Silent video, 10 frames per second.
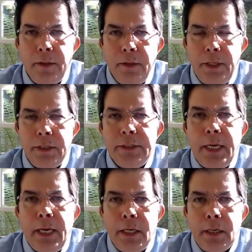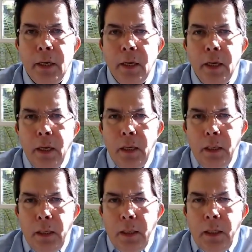their day,
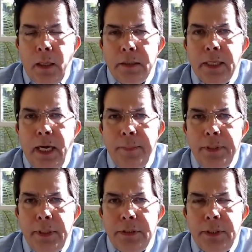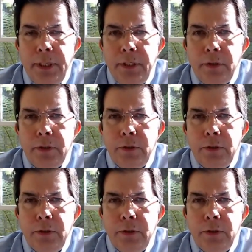right, the time in their day,